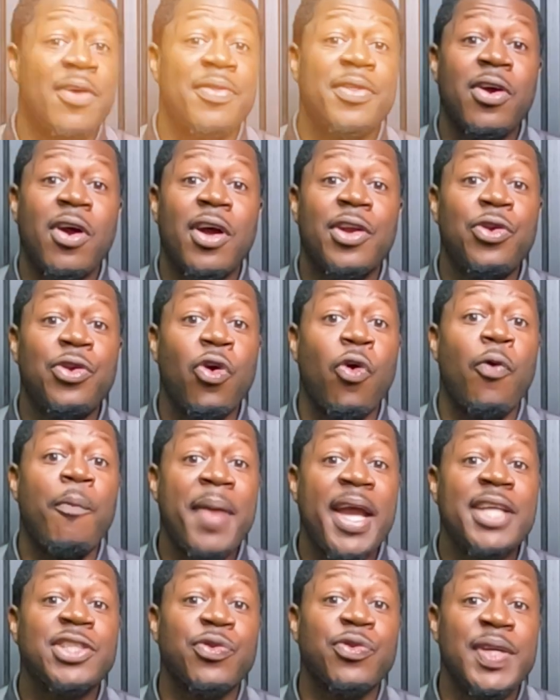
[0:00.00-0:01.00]
there are no
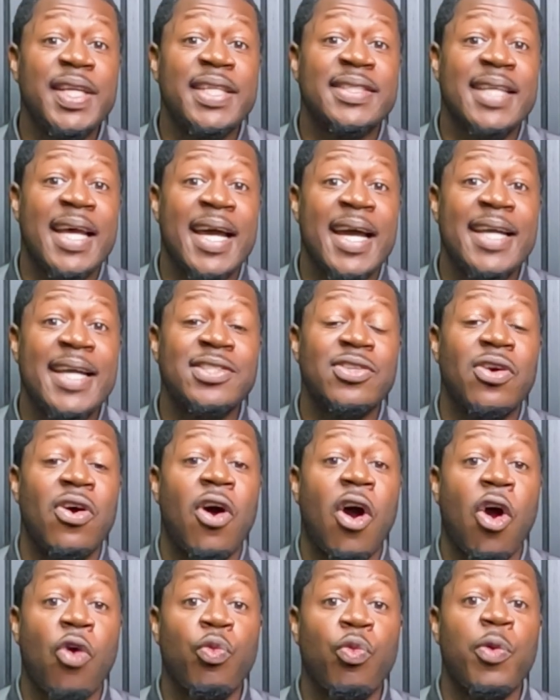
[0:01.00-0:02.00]
major redesigns
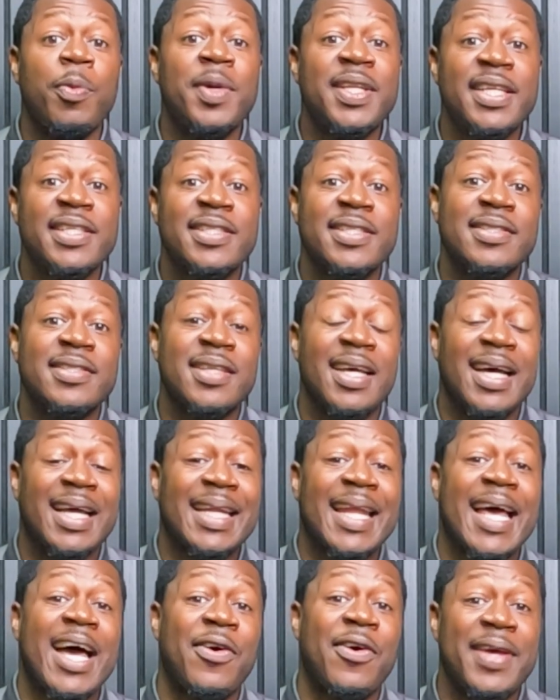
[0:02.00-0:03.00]
or room additions
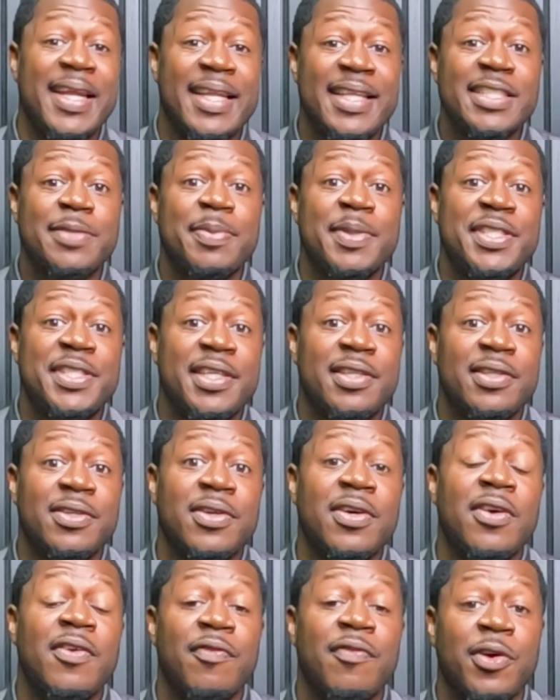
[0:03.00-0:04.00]
allowed in this
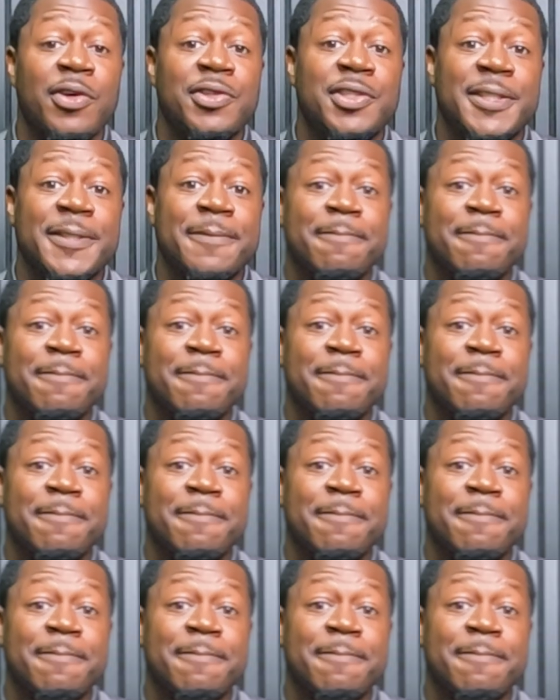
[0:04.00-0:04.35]
particular version.